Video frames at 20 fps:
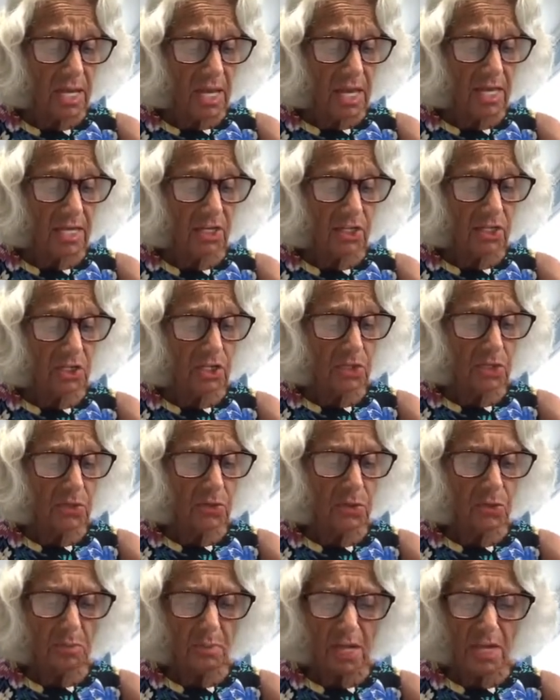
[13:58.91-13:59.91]
and his
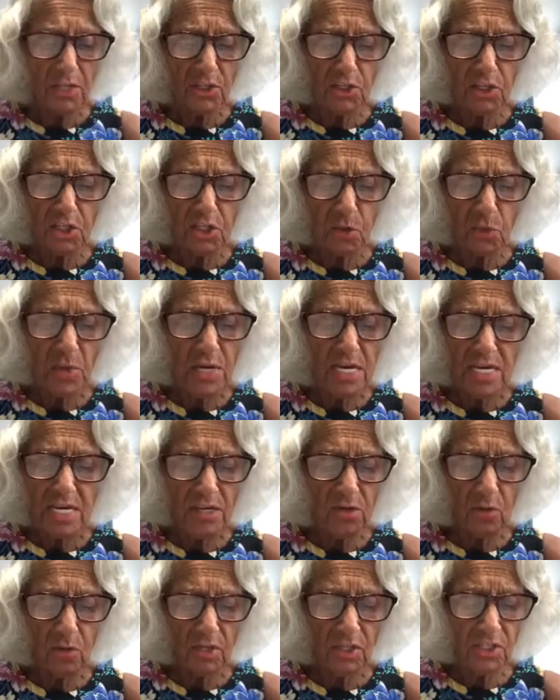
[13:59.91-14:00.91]
shoes made squeaky
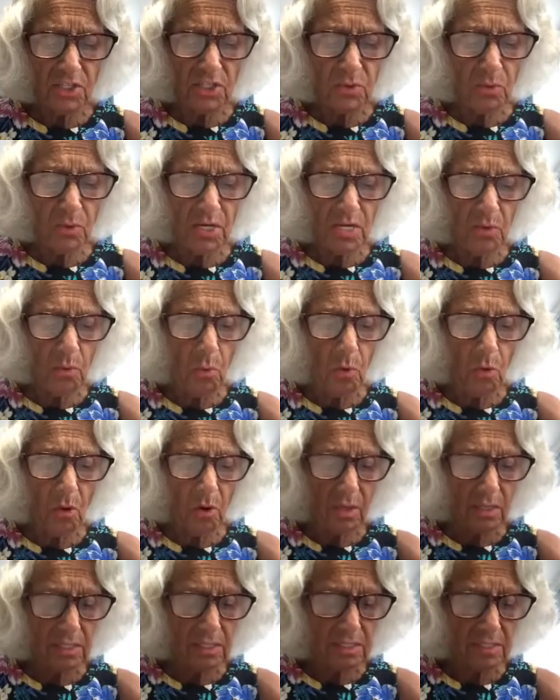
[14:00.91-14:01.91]
noises when he
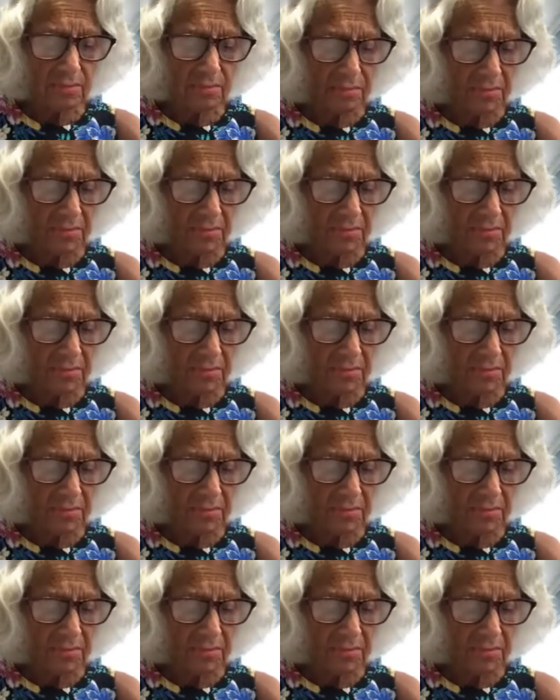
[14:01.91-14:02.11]
walked.